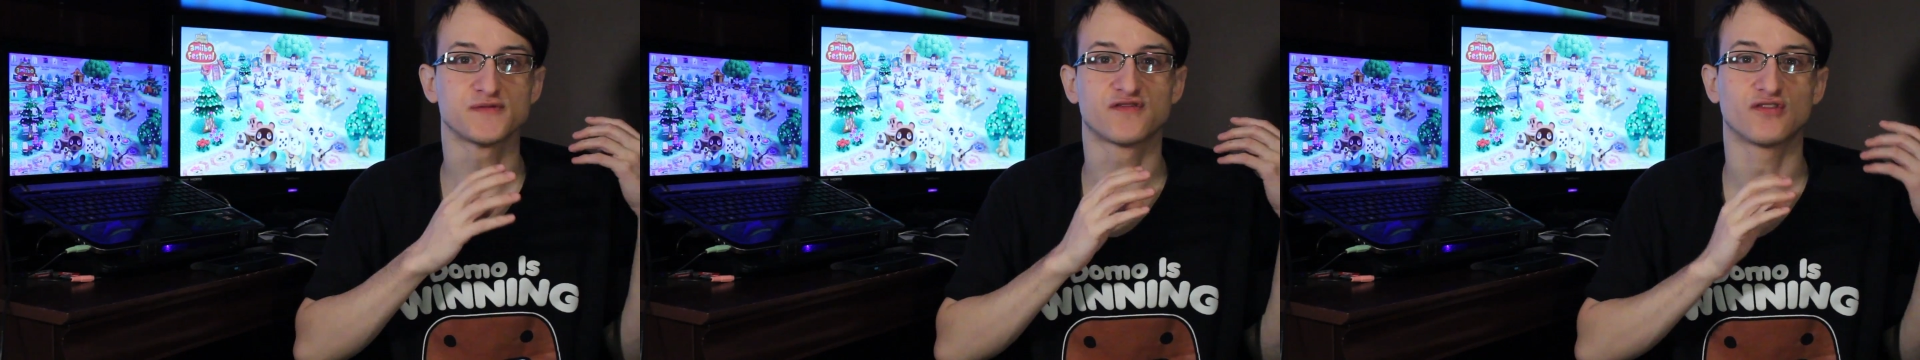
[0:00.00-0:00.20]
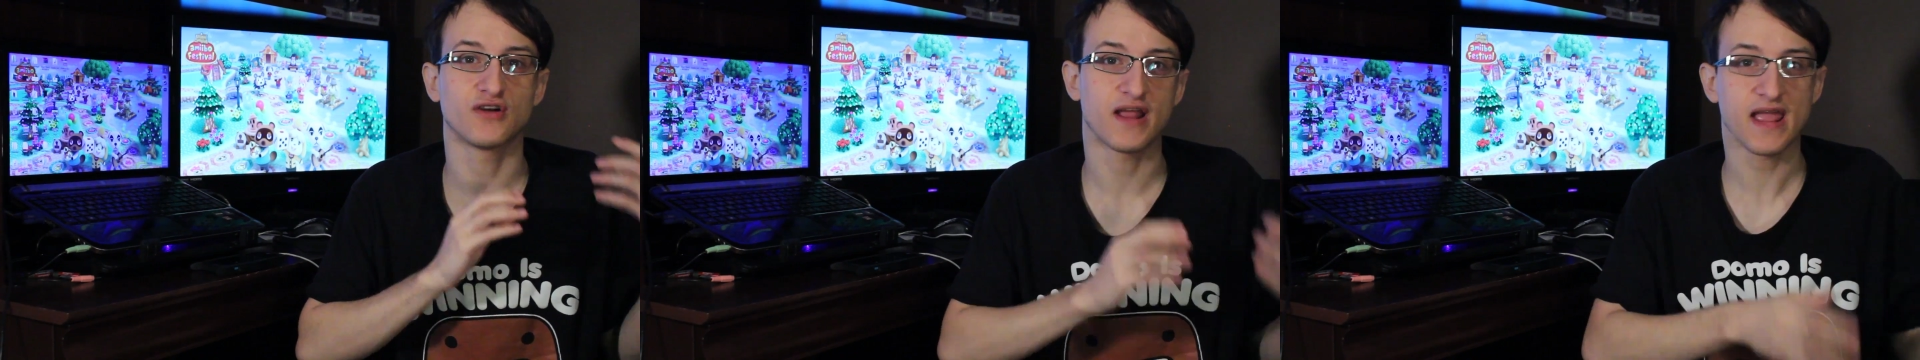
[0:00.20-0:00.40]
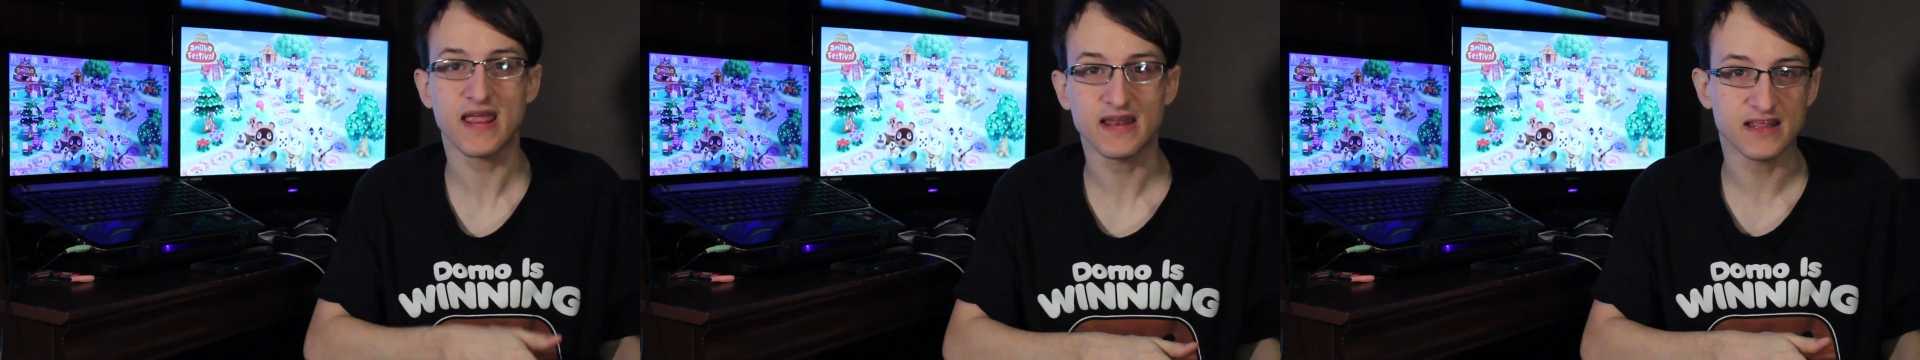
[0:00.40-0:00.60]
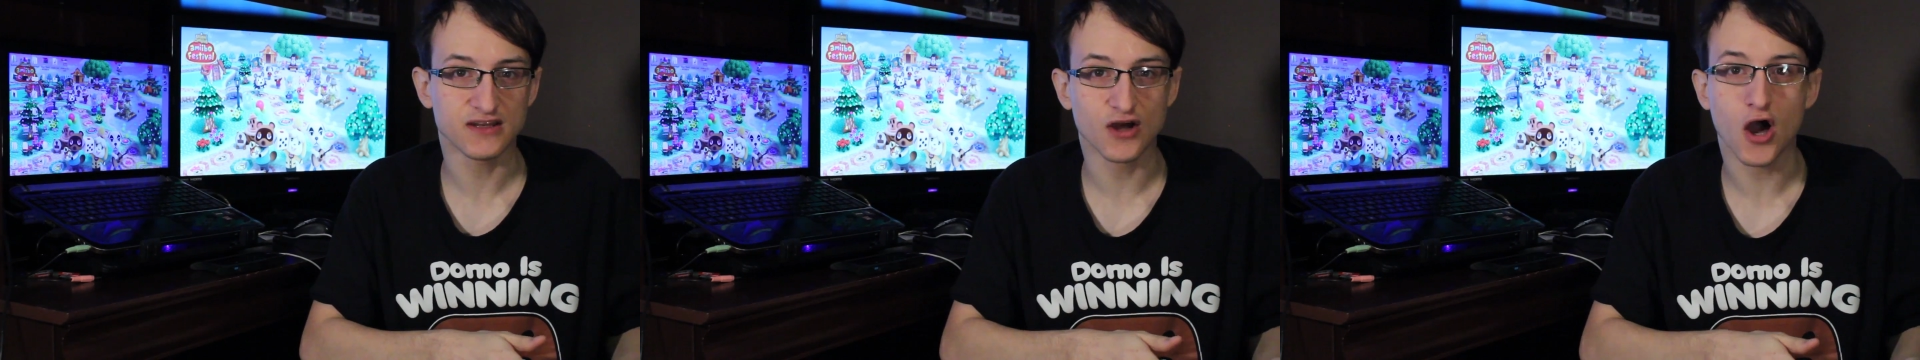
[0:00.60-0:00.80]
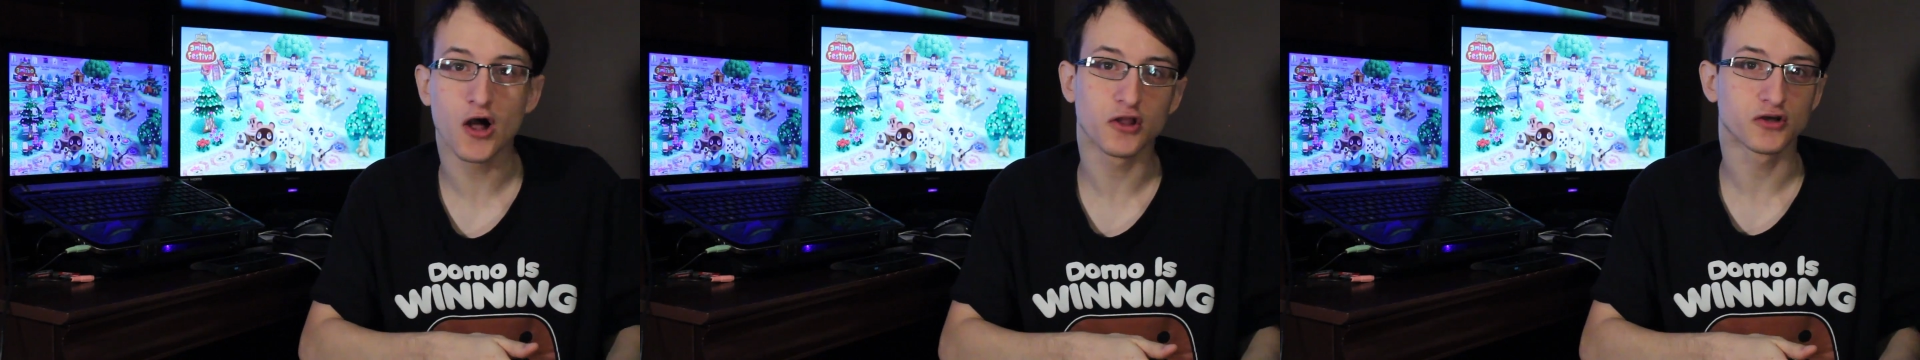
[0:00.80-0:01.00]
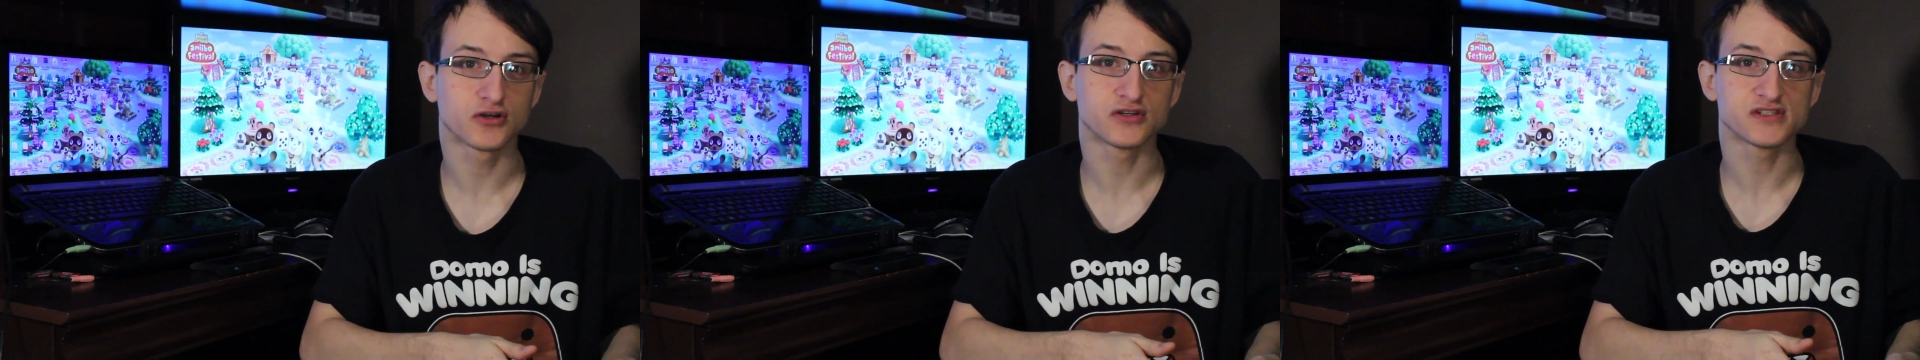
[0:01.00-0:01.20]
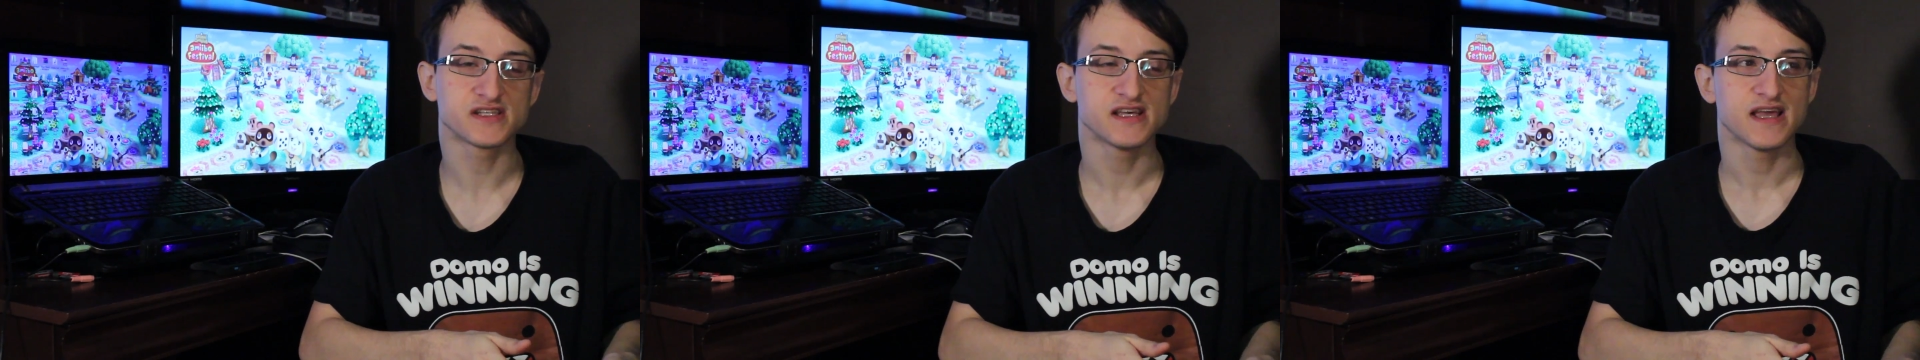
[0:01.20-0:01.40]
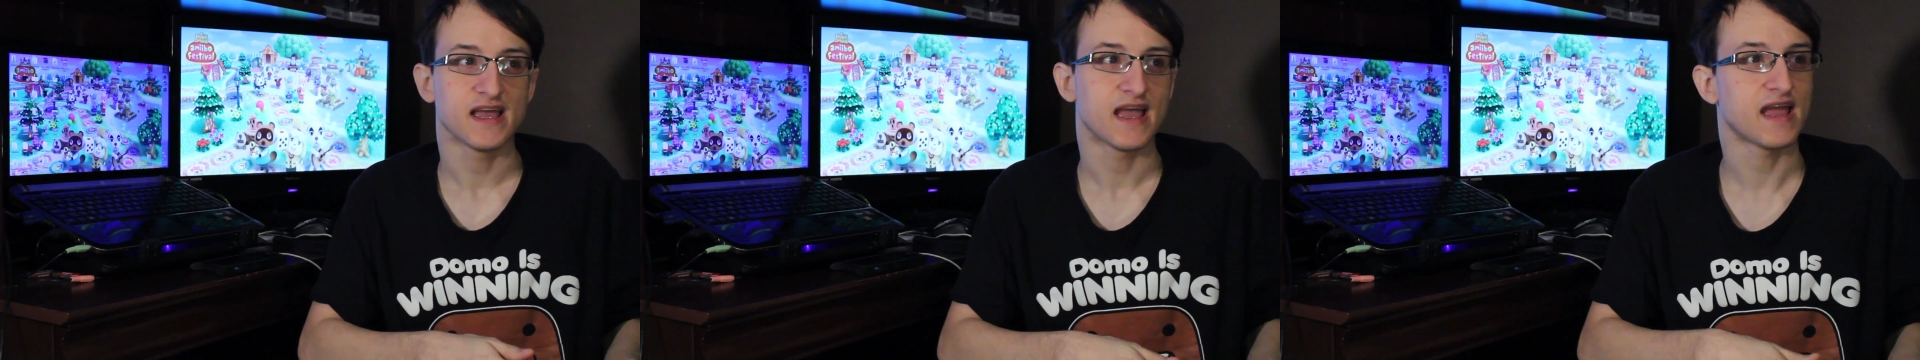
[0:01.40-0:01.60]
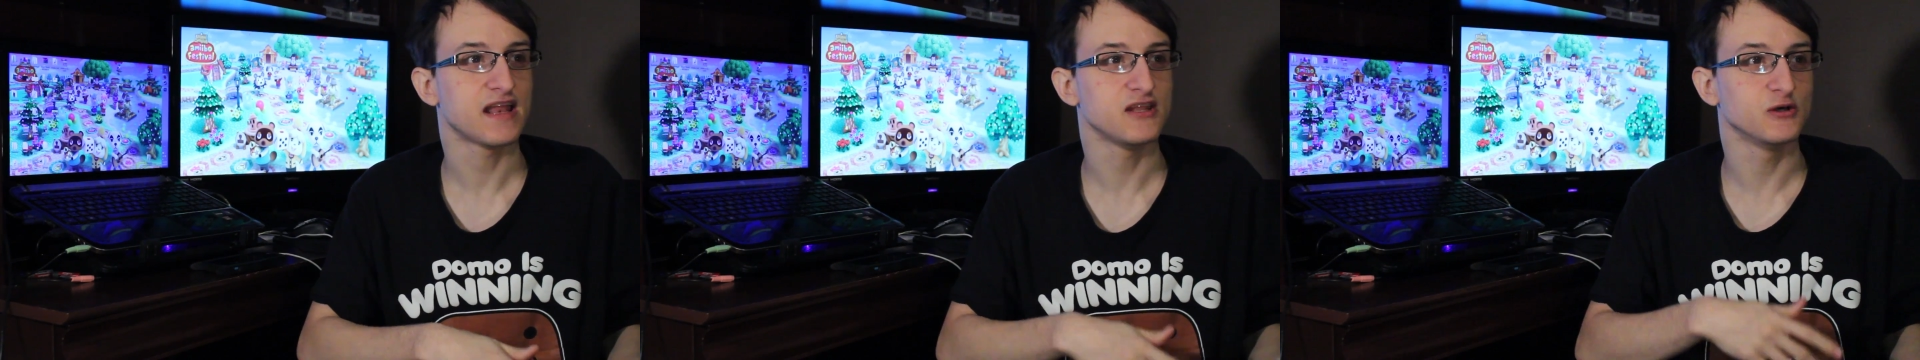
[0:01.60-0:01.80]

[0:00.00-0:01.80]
for $80 and